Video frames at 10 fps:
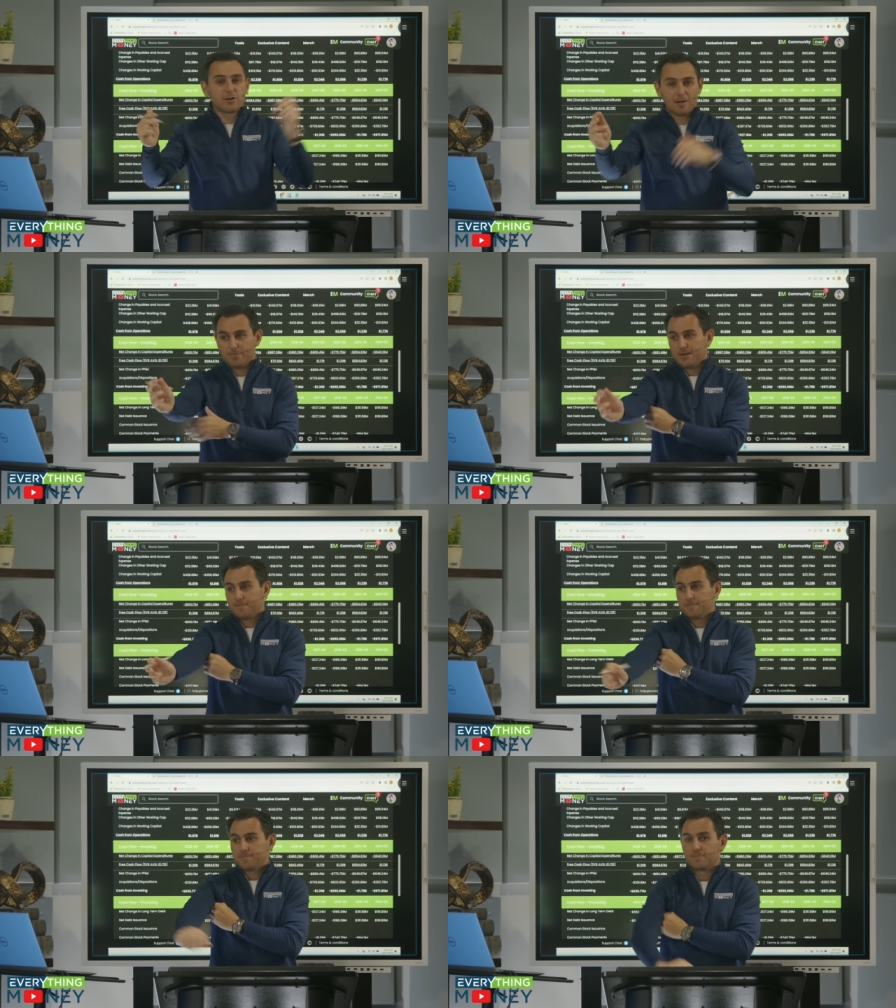
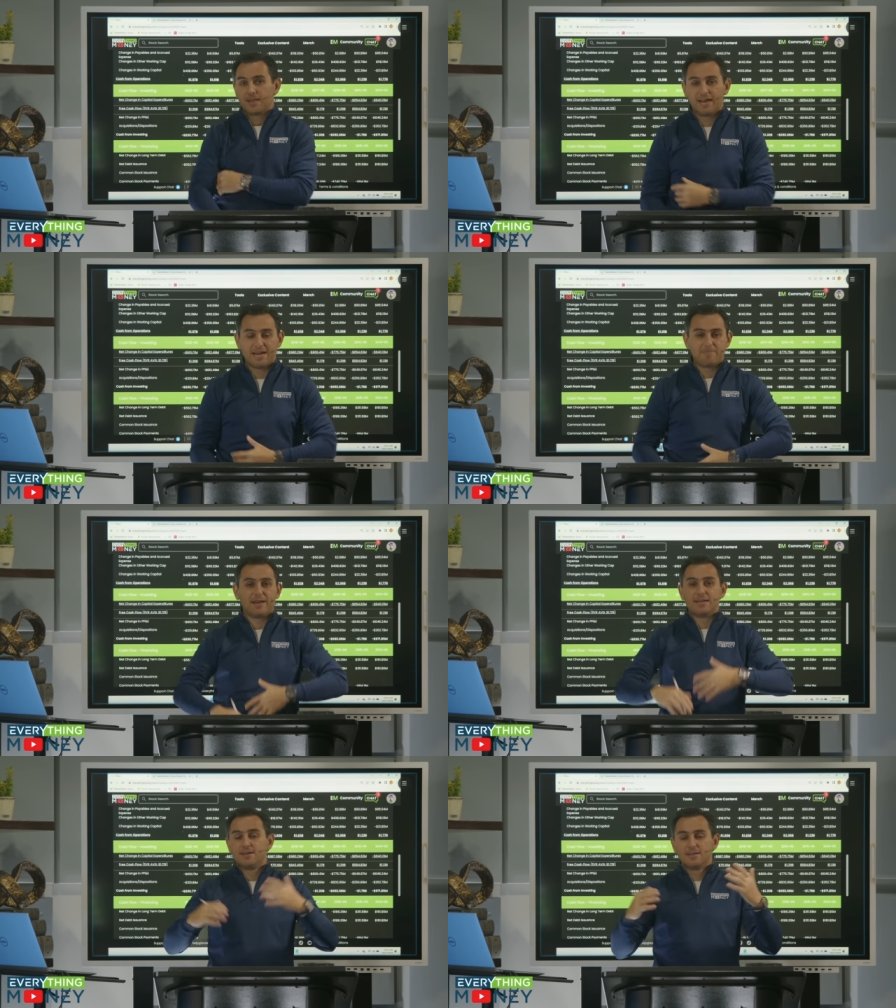company and I
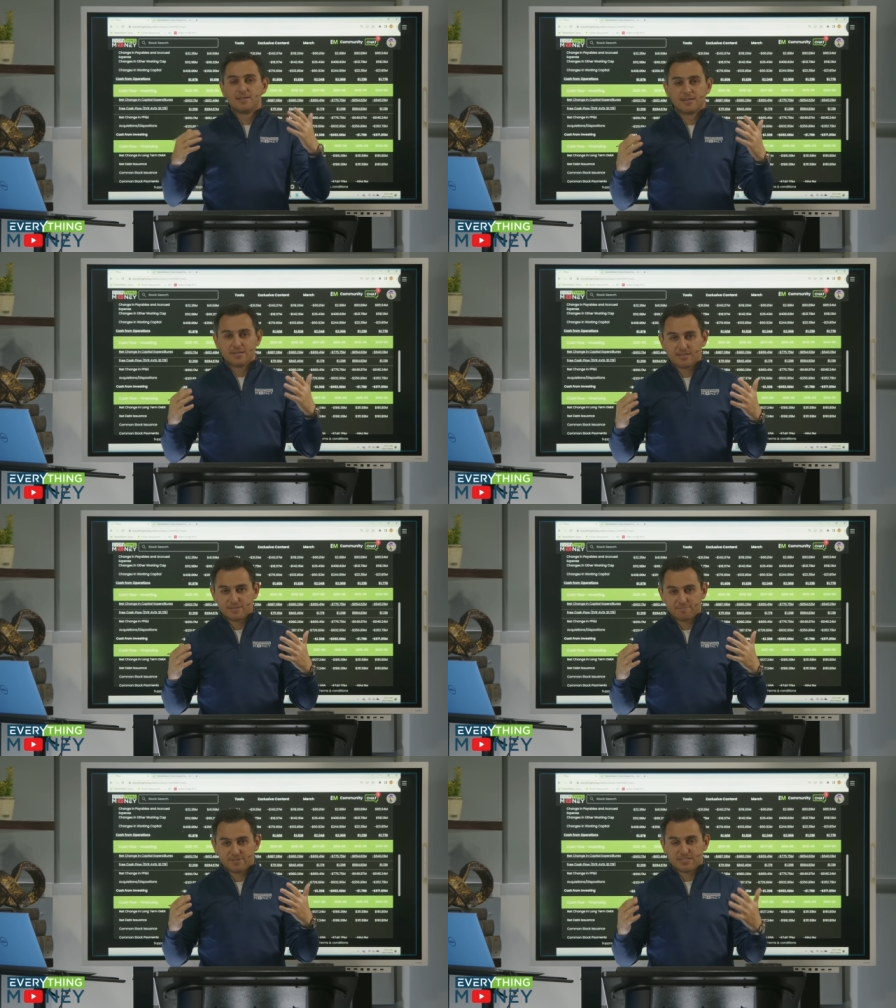paid
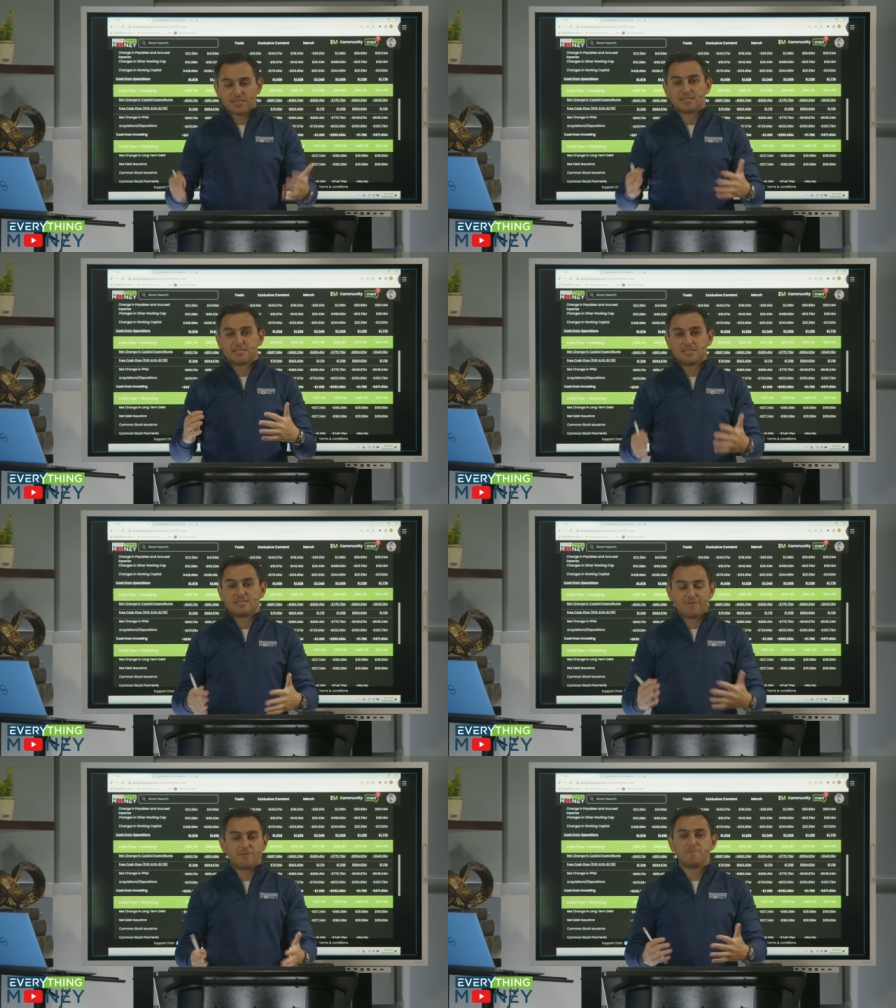six
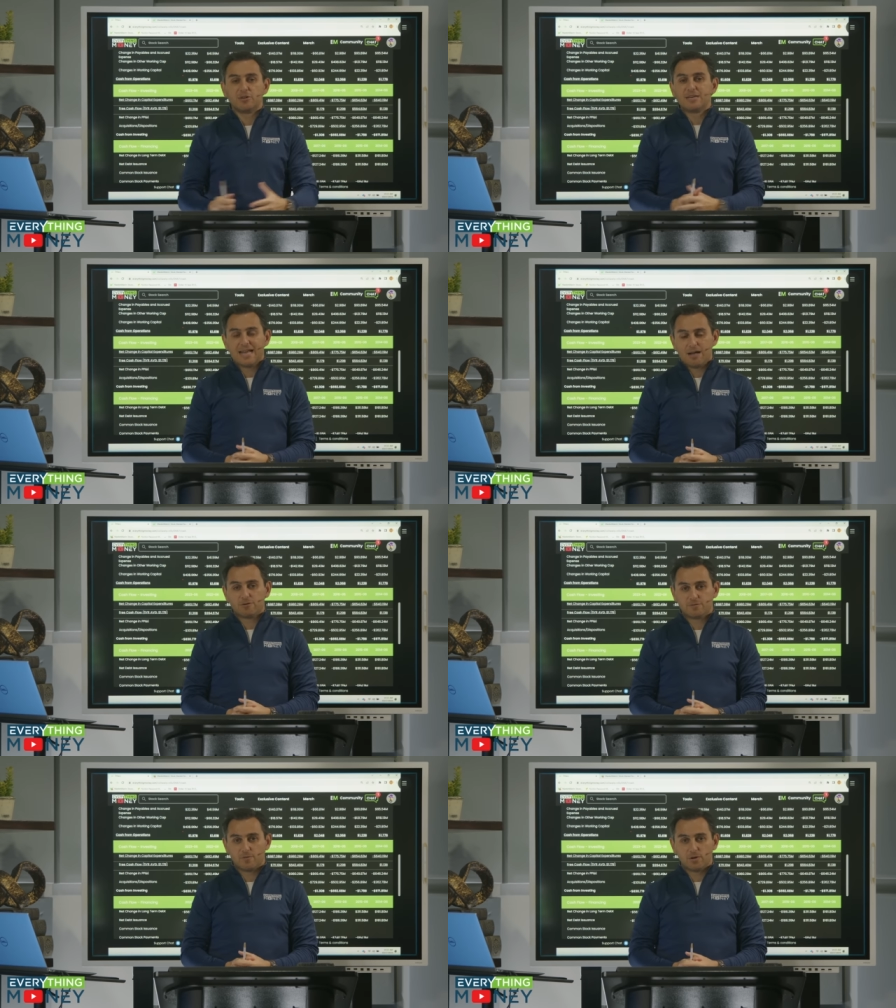seven billion
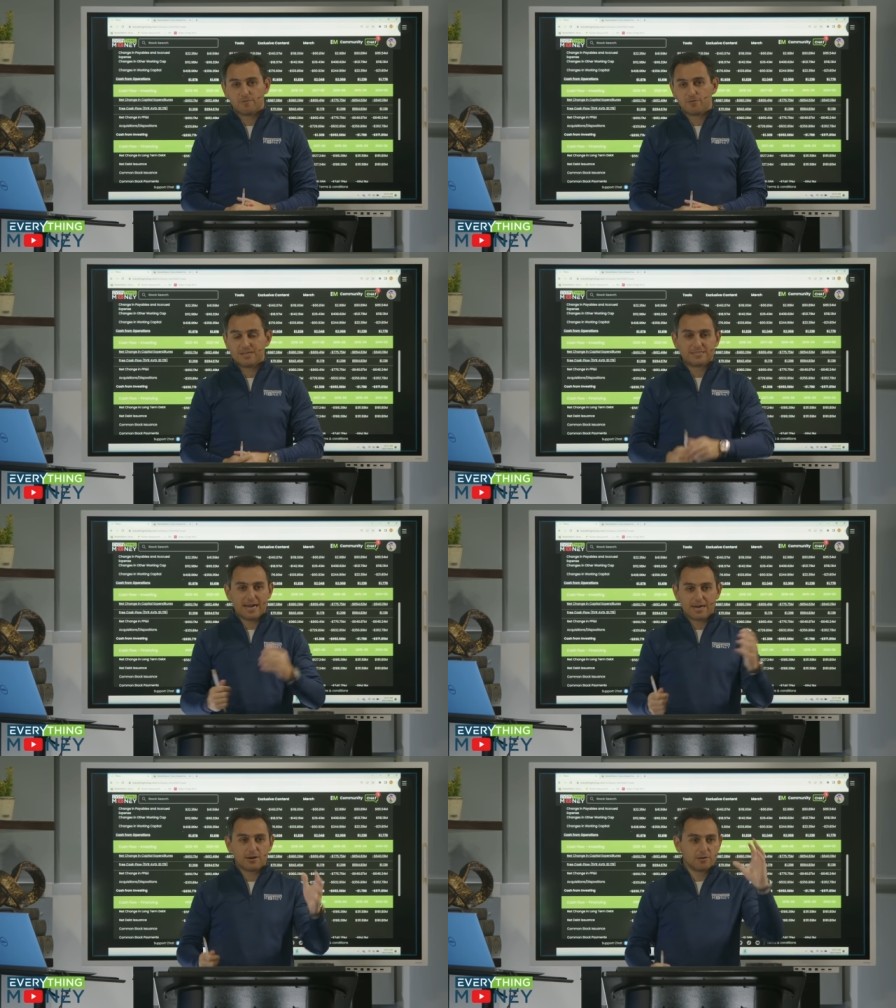dollars for it for the
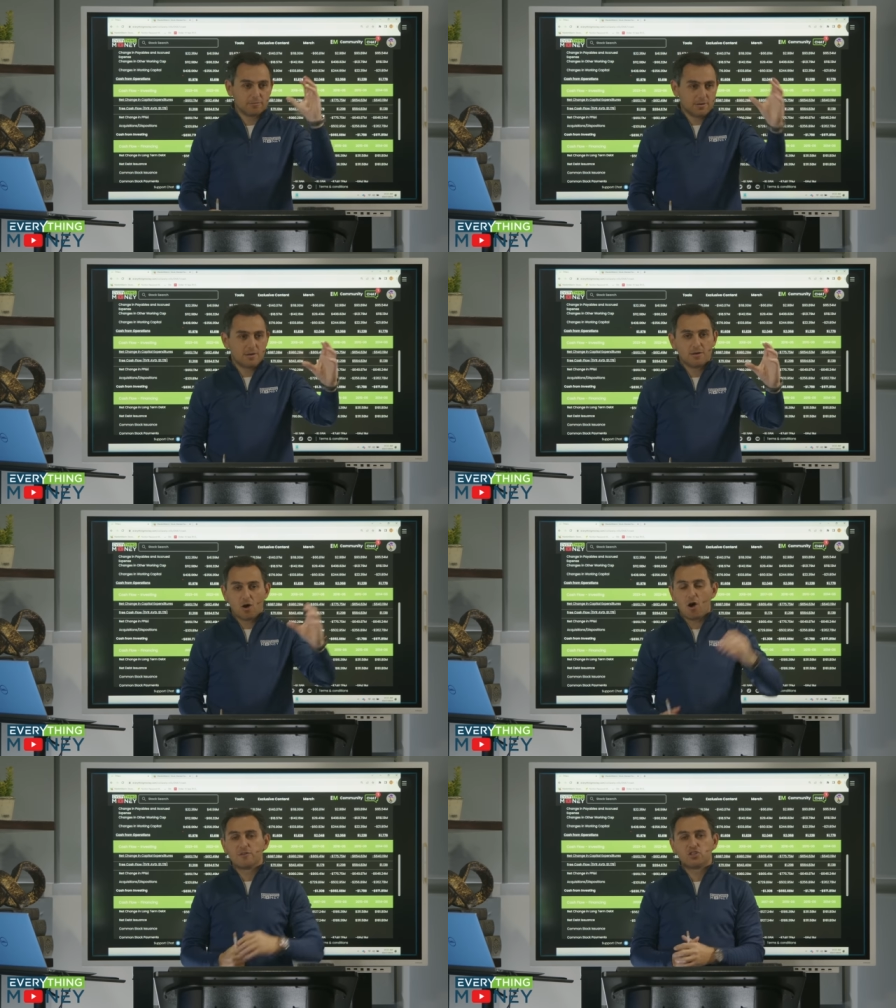entire
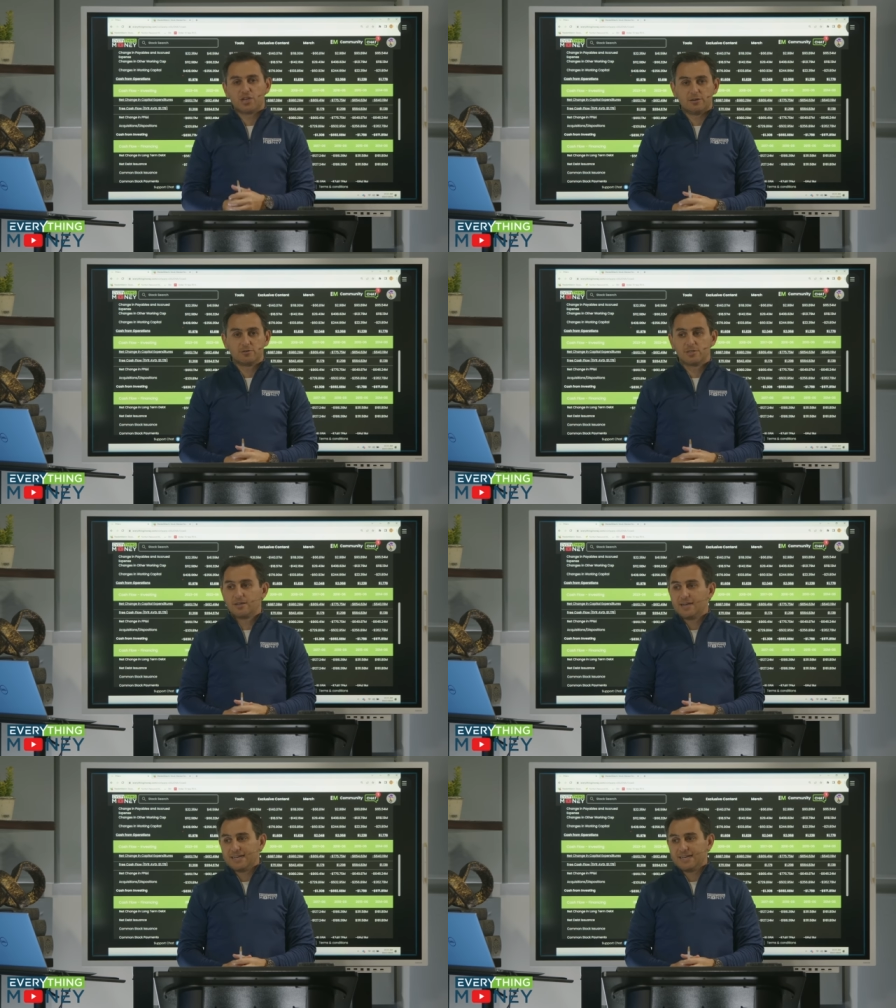all the shares.